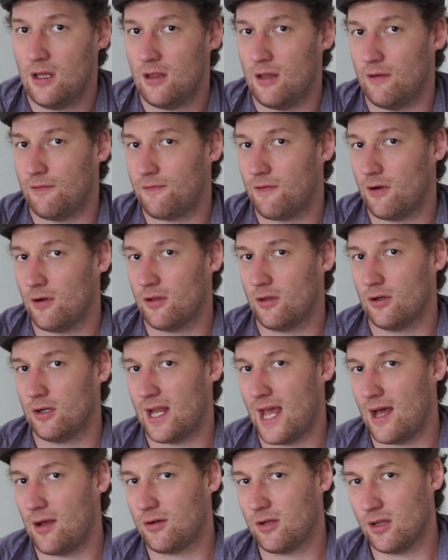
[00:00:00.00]
The further
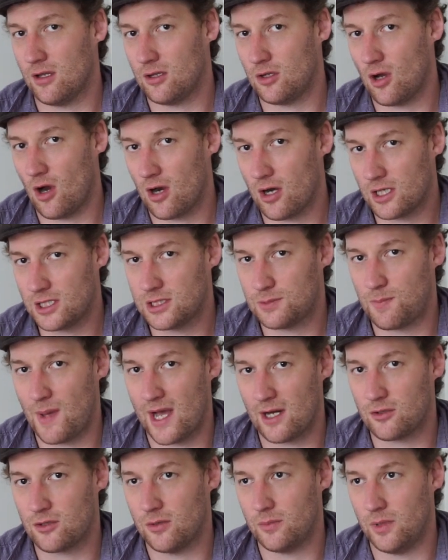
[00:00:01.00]
down to the dark
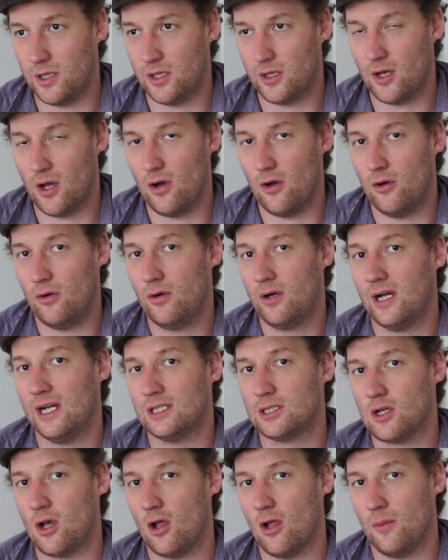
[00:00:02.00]
spectrum you go,
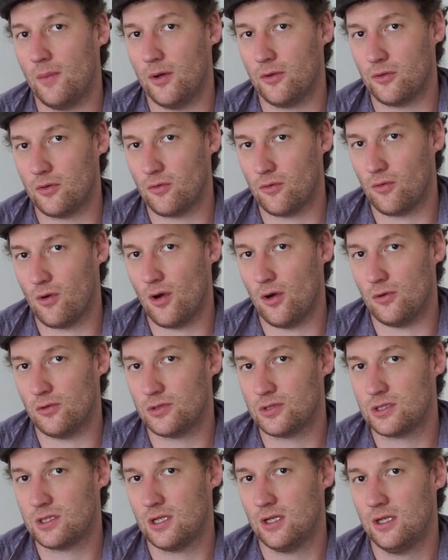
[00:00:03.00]
it's all about the
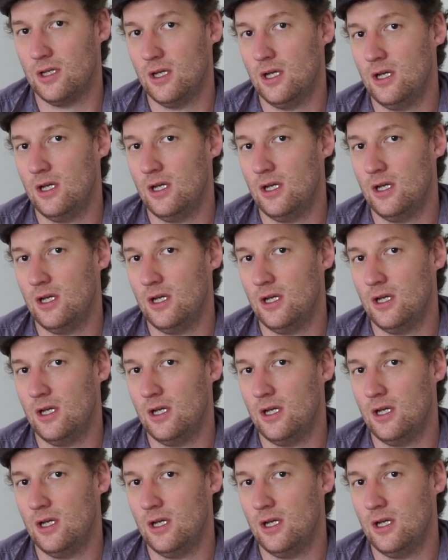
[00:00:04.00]
roast.